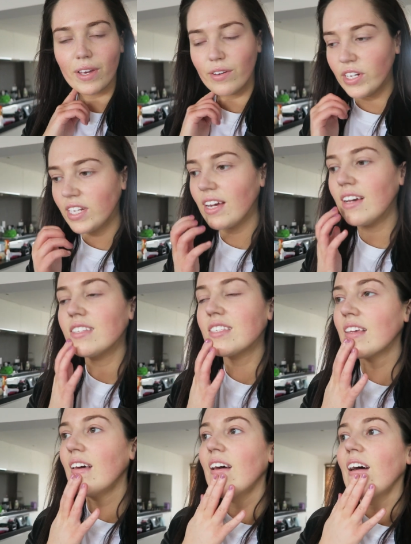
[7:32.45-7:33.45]
my goodness.
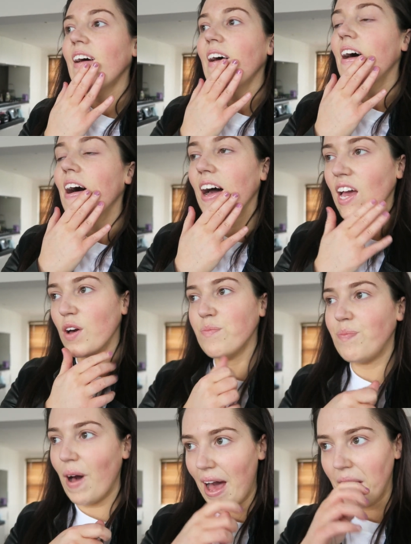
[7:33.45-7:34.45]
I
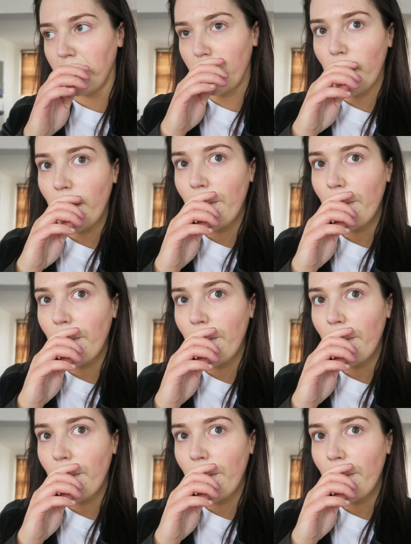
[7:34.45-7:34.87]
am back.